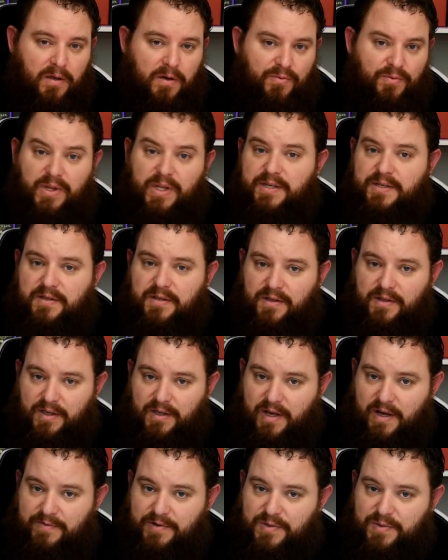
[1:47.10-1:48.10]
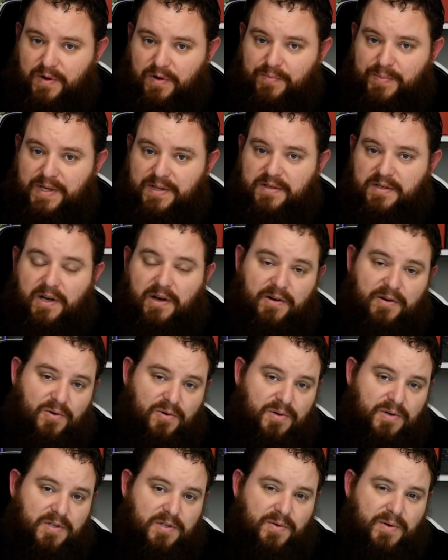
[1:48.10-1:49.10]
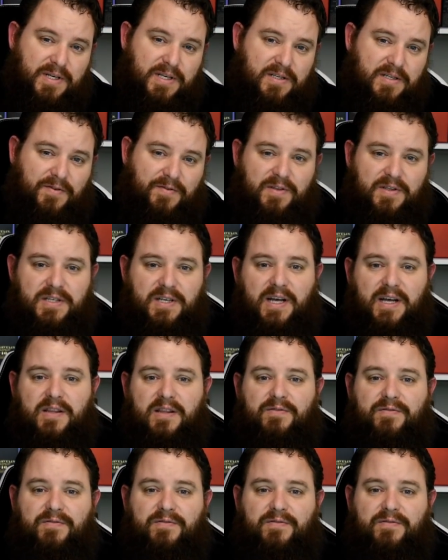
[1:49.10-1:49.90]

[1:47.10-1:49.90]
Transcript: Released a little over 12 months ago in August 2017,